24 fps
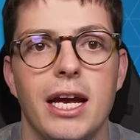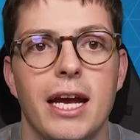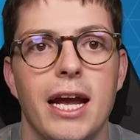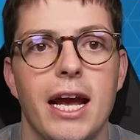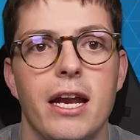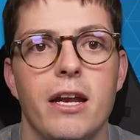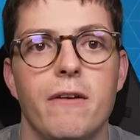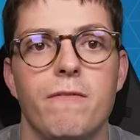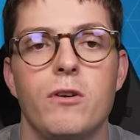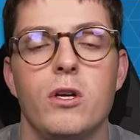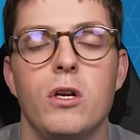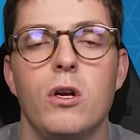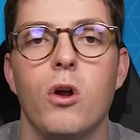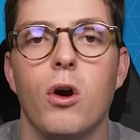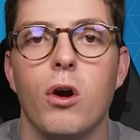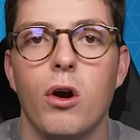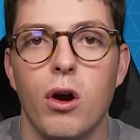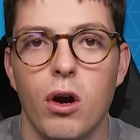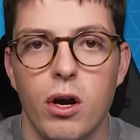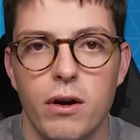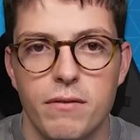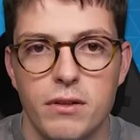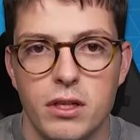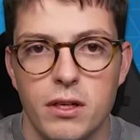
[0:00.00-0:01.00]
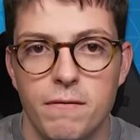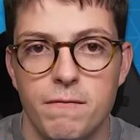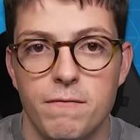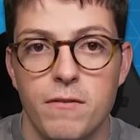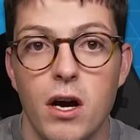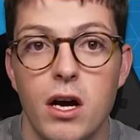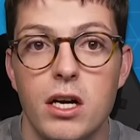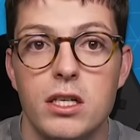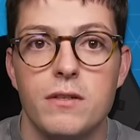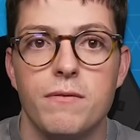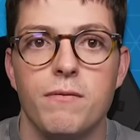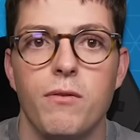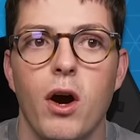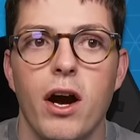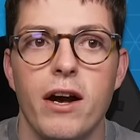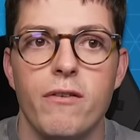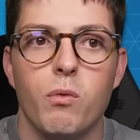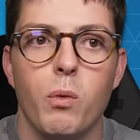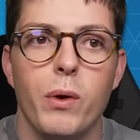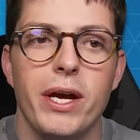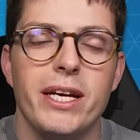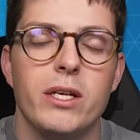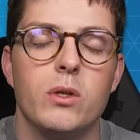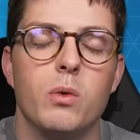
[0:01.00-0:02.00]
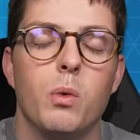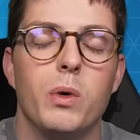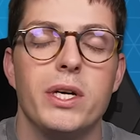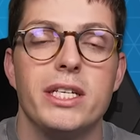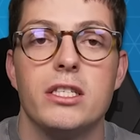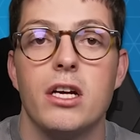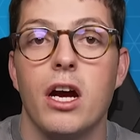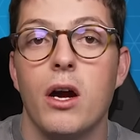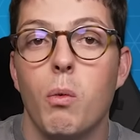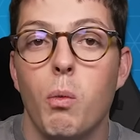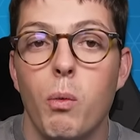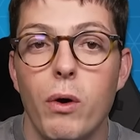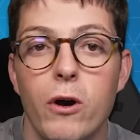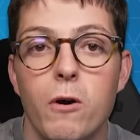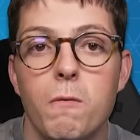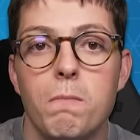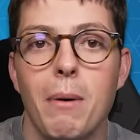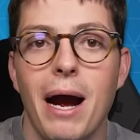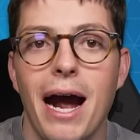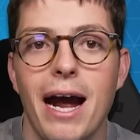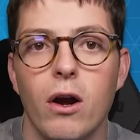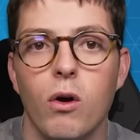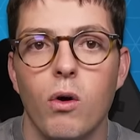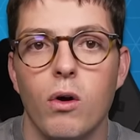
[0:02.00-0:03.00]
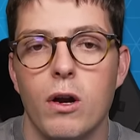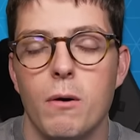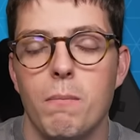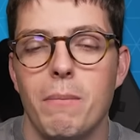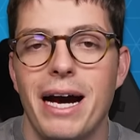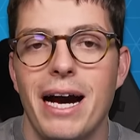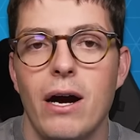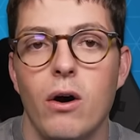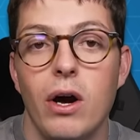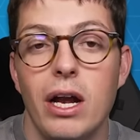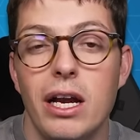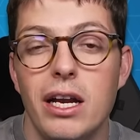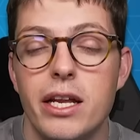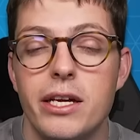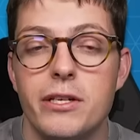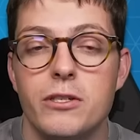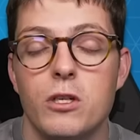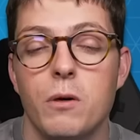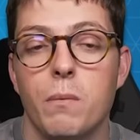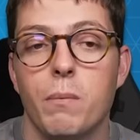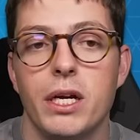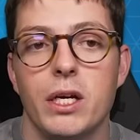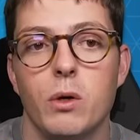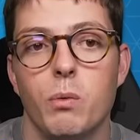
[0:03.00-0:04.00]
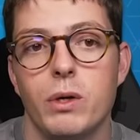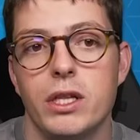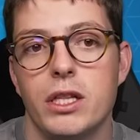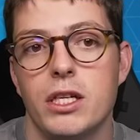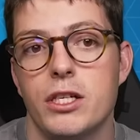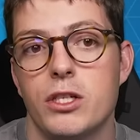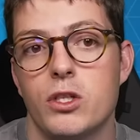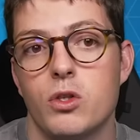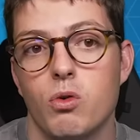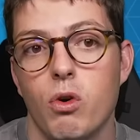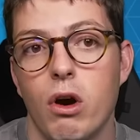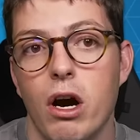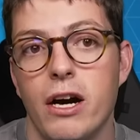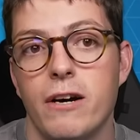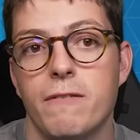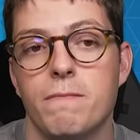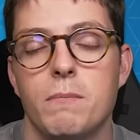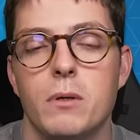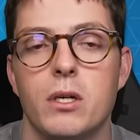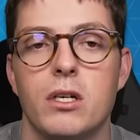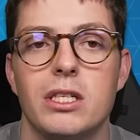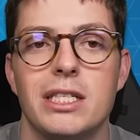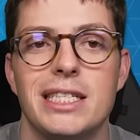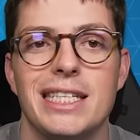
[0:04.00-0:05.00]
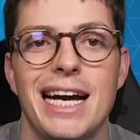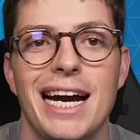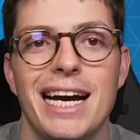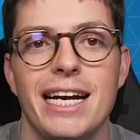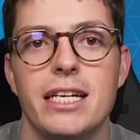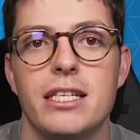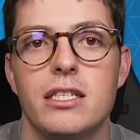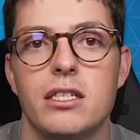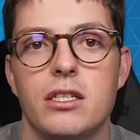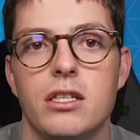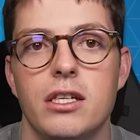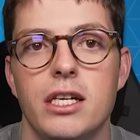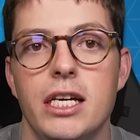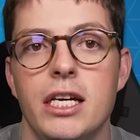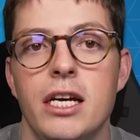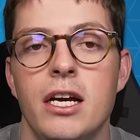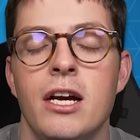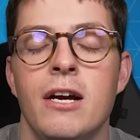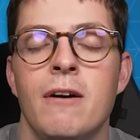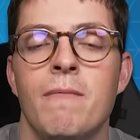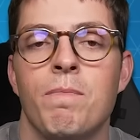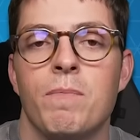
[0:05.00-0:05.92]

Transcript: Again, if you look over the first 5 weeks, which I will bang on about a little bit with this draft, because that is the